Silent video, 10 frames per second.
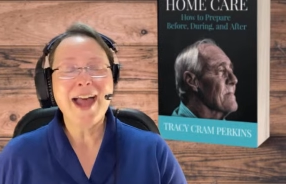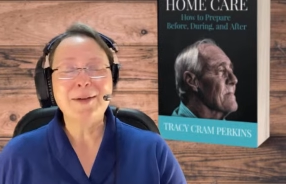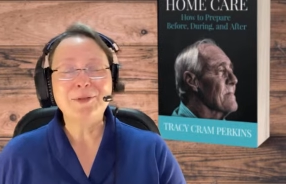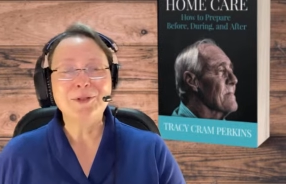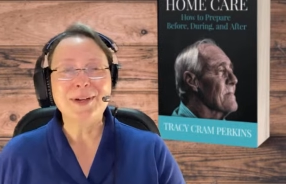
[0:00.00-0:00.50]

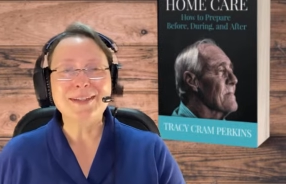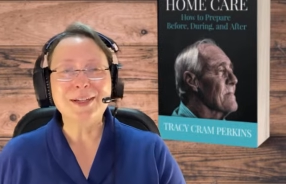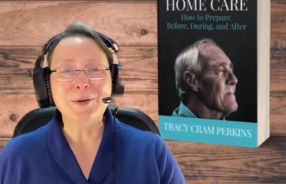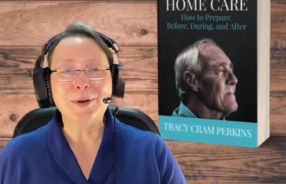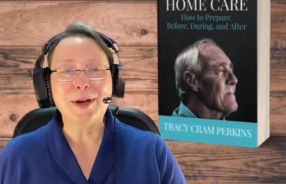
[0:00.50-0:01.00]
Speaker 1: I am
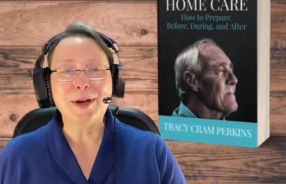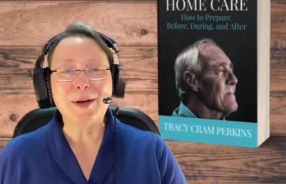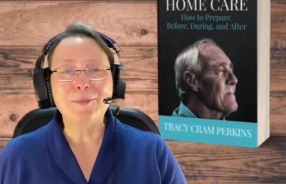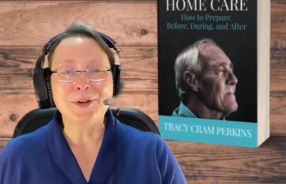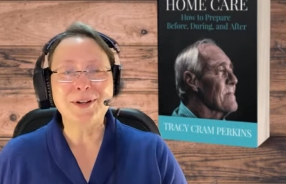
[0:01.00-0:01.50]
Tracy
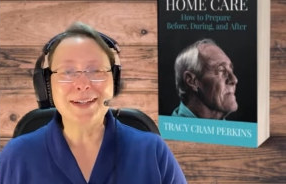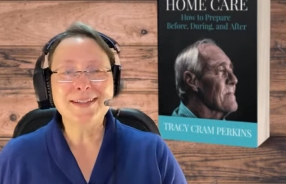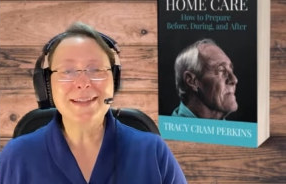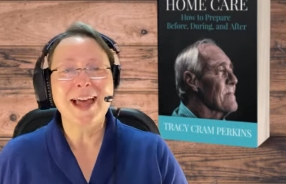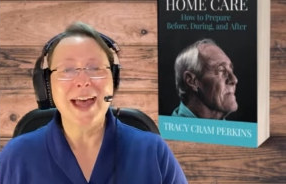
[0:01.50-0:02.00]
Cram Perkins,
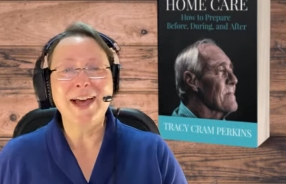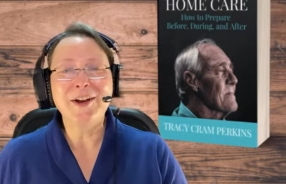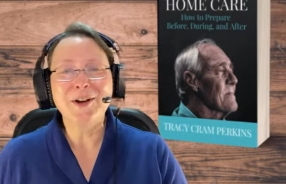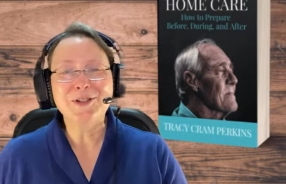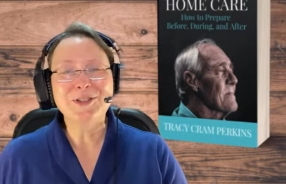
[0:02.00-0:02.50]
and
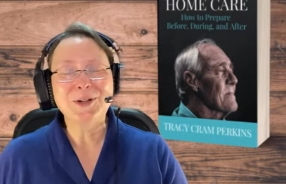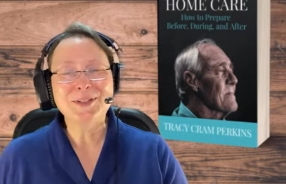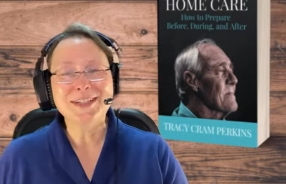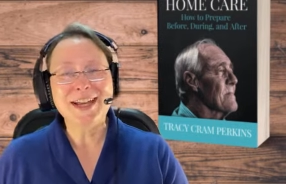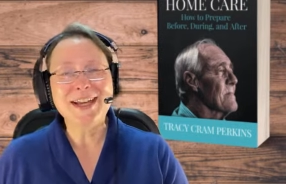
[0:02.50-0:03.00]
our show
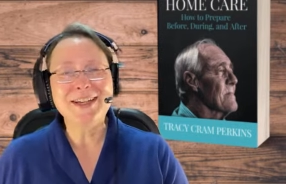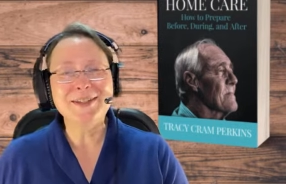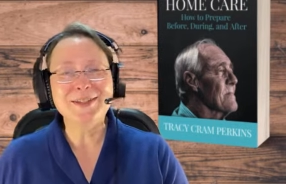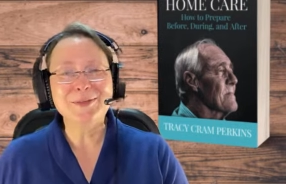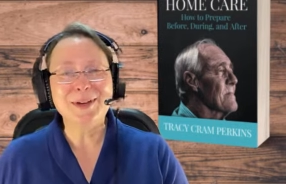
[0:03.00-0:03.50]
today
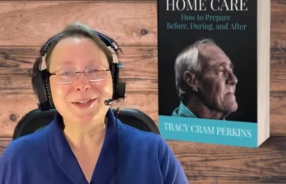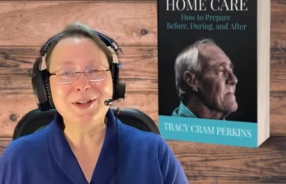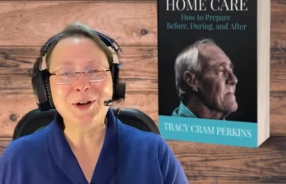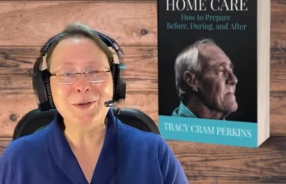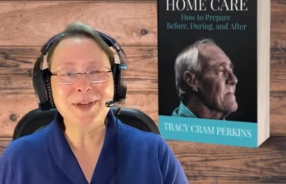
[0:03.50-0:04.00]
is Dementia
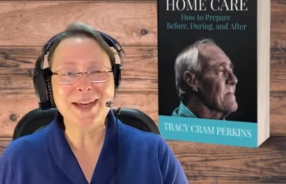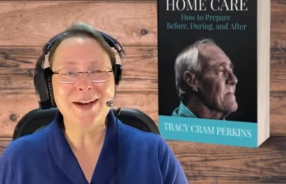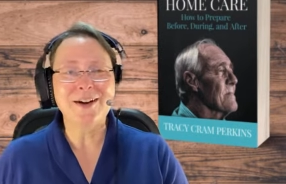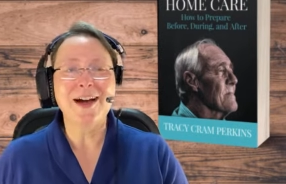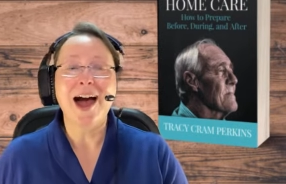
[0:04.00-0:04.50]
Home
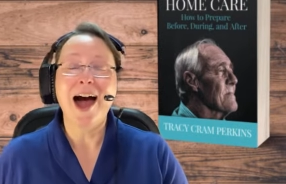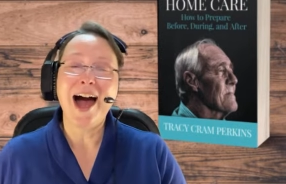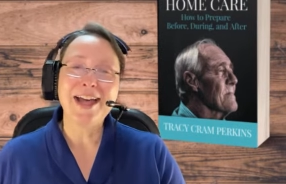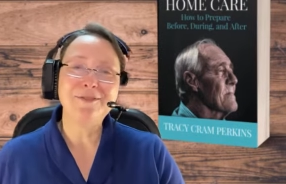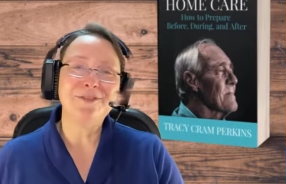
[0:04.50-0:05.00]
Care.
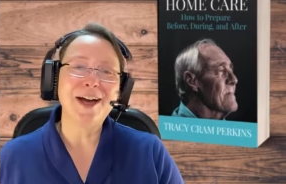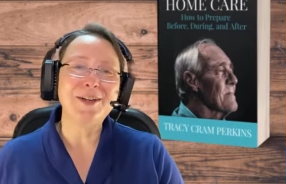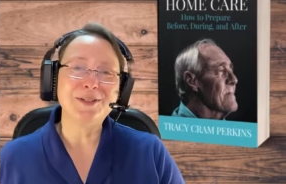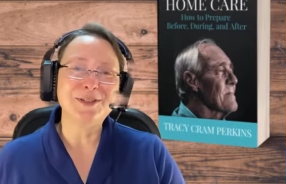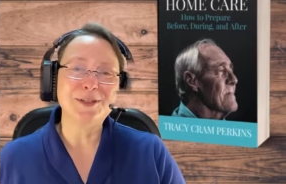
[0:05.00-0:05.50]
I
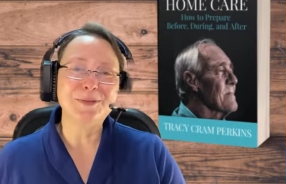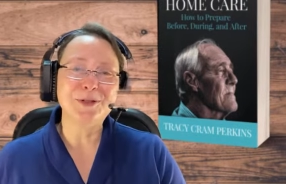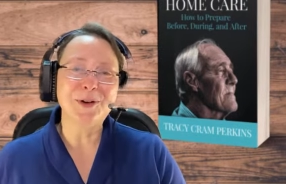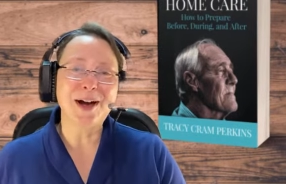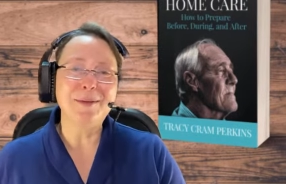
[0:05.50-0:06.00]
invite you to
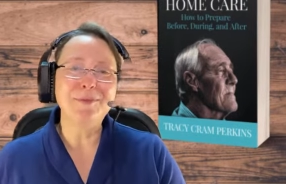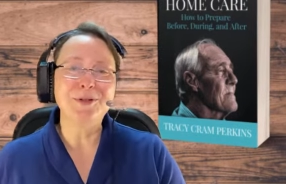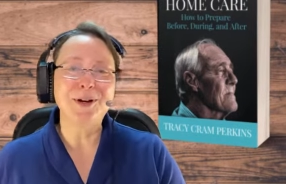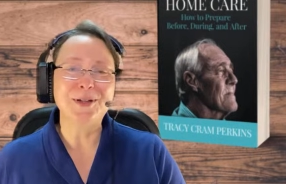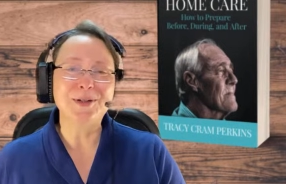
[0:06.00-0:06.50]
subscribe
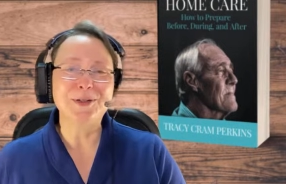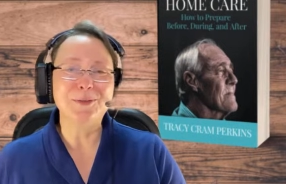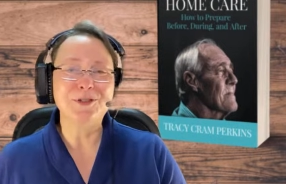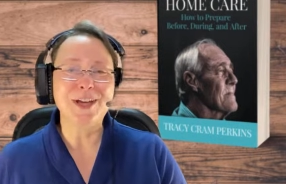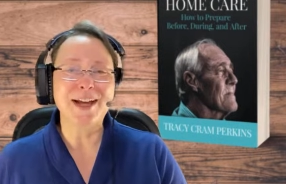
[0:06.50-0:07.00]
to our
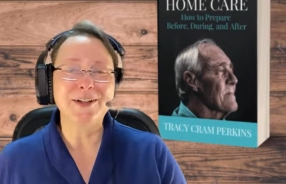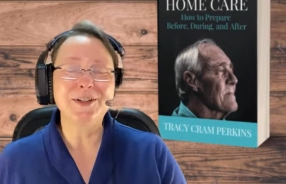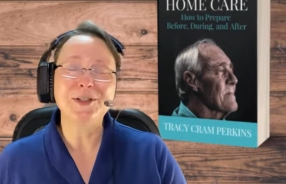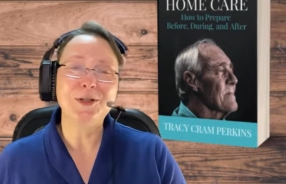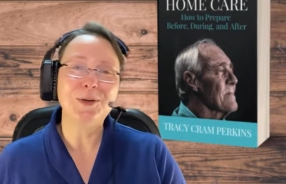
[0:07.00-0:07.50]
YouTube
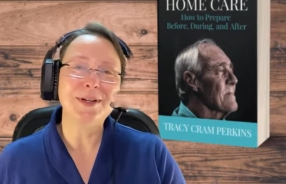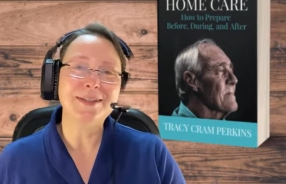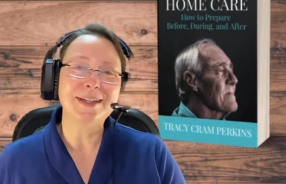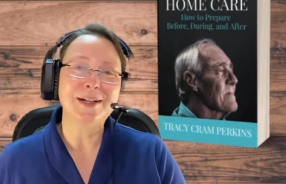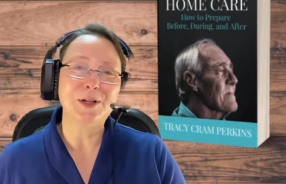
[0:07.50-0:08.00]
channel,
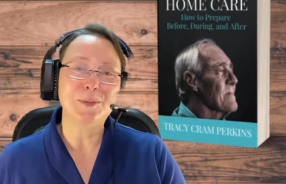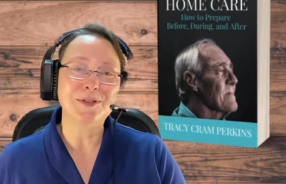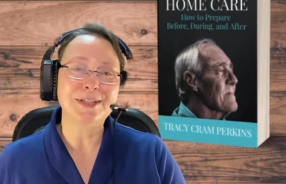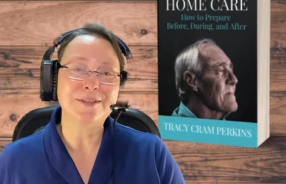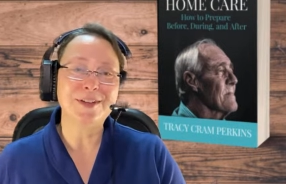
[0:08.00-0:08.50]
USA
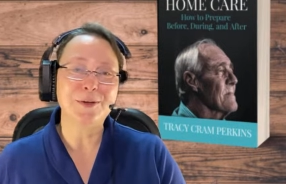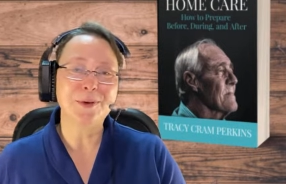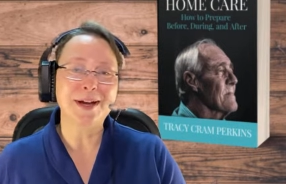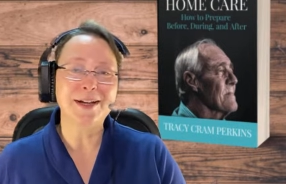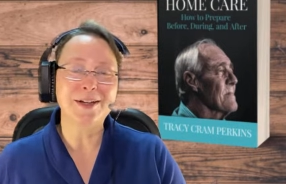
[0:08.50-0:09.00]
Global TV
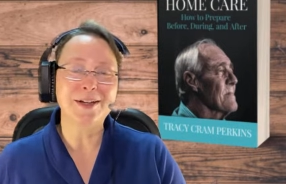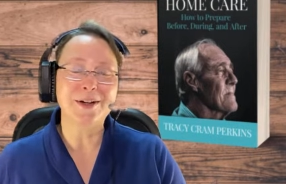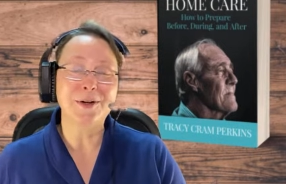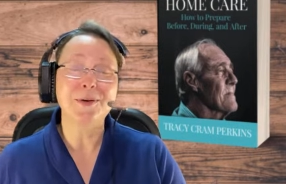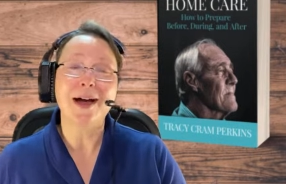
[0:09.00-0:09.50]
and
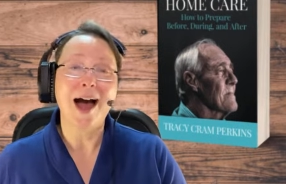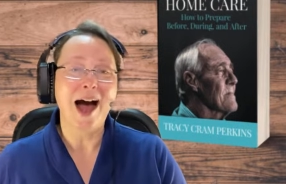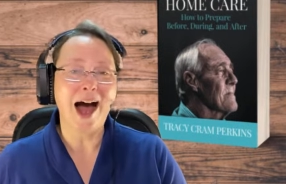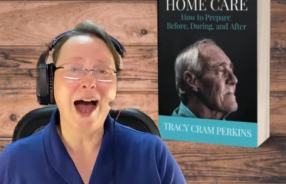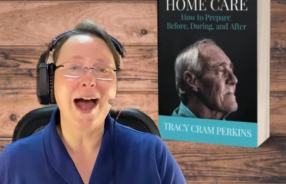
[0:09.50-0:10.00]
Radio.
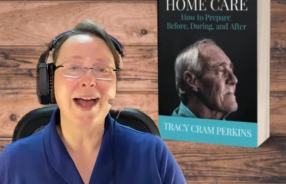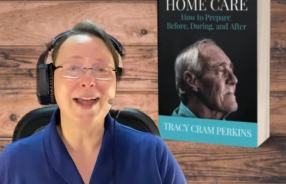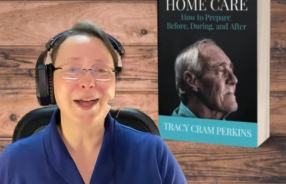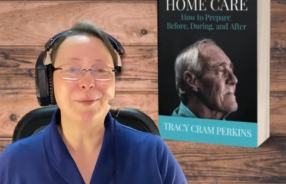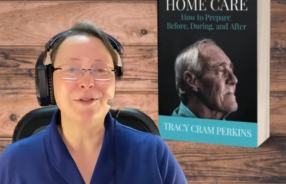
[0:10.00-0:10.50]
I
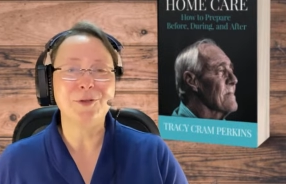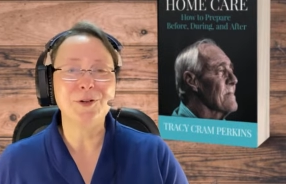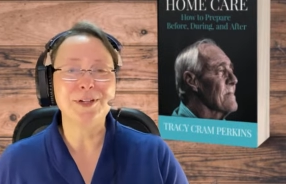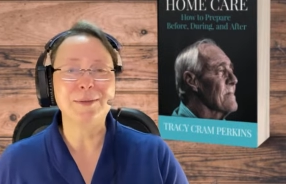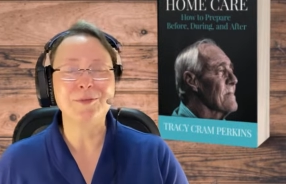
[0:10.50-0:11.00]
am a four
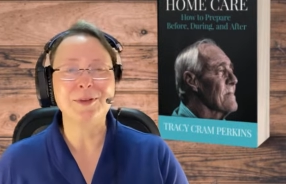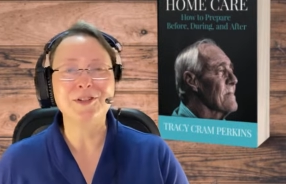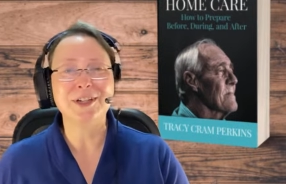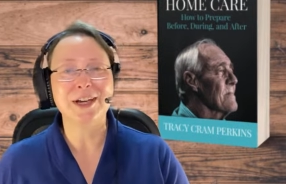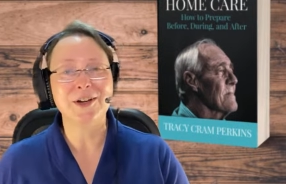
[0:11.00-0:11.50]
time
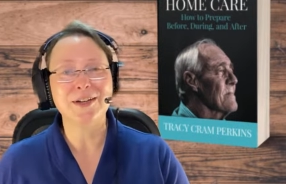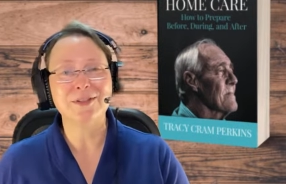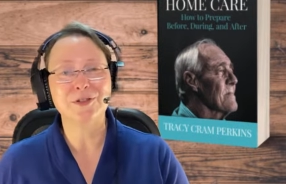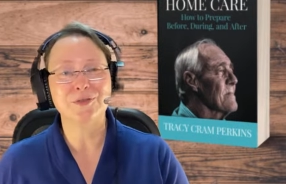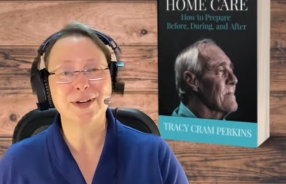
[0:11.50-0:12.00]
dementia
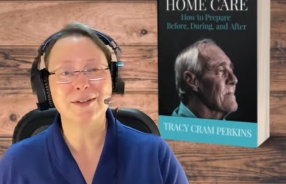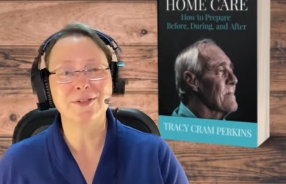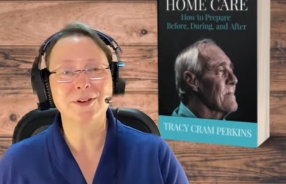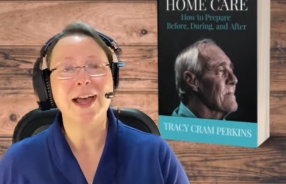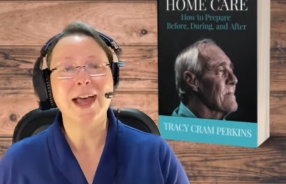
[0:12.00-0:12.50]
caregiving
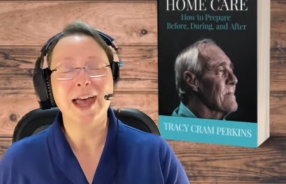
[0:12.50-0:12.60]
survivor